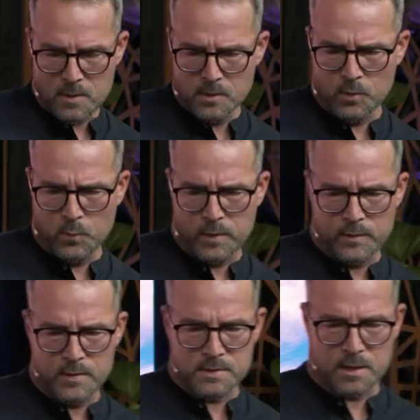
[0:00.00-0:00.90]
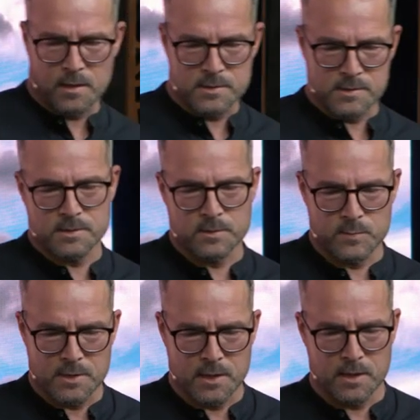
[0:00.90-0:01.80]
you know, with this kind of
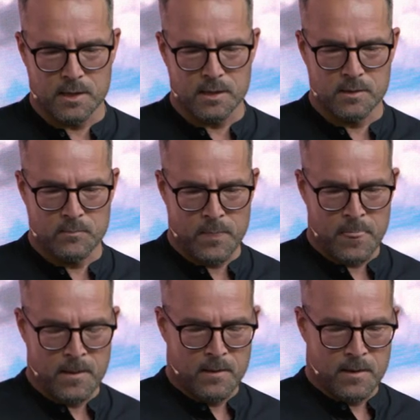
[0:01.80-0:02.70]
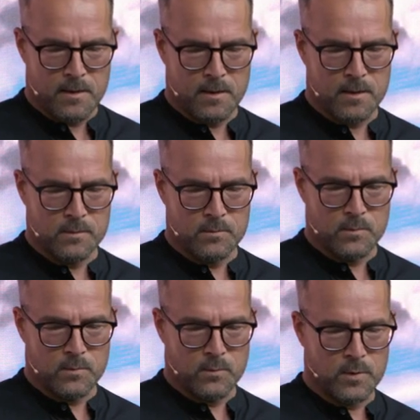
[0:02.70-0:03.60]
systems thinking and
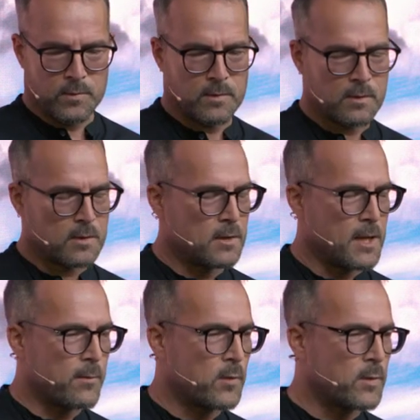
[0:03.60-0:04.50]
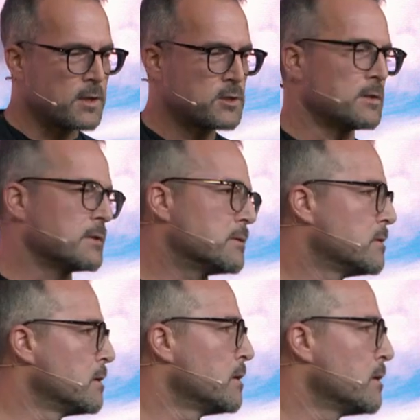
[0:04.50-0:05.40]
with collaboration,
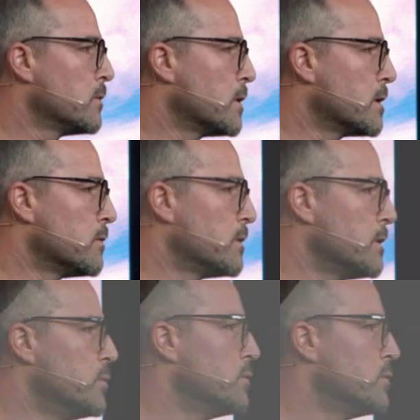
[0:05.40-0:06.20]
we can really